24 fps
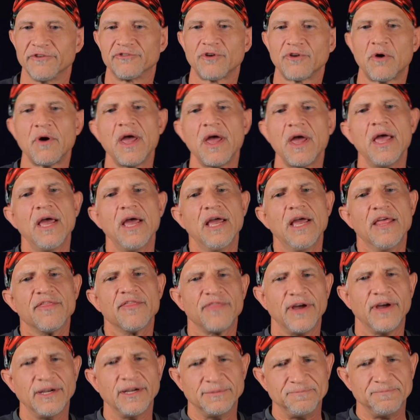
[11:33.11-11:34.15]
So
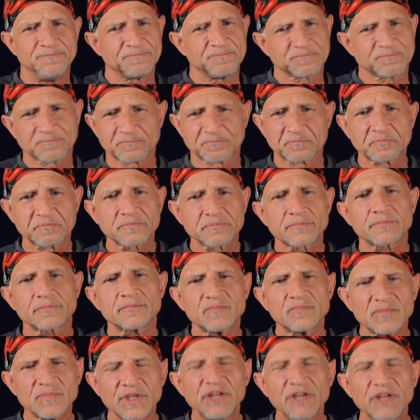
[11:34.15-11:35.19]

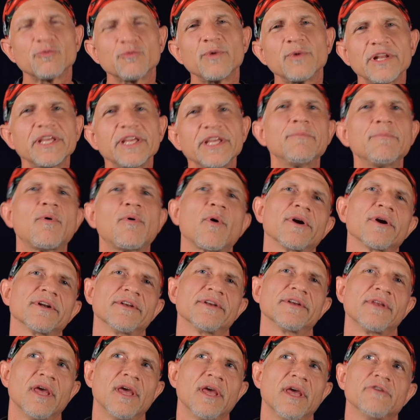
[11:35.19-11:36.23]
it's really
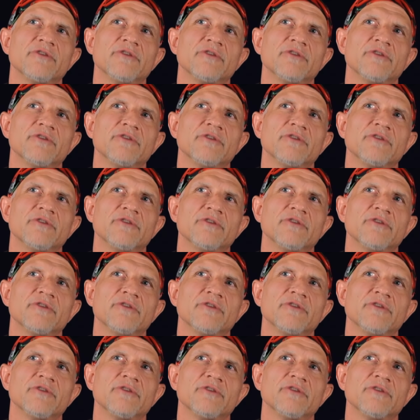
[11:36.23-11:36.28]
important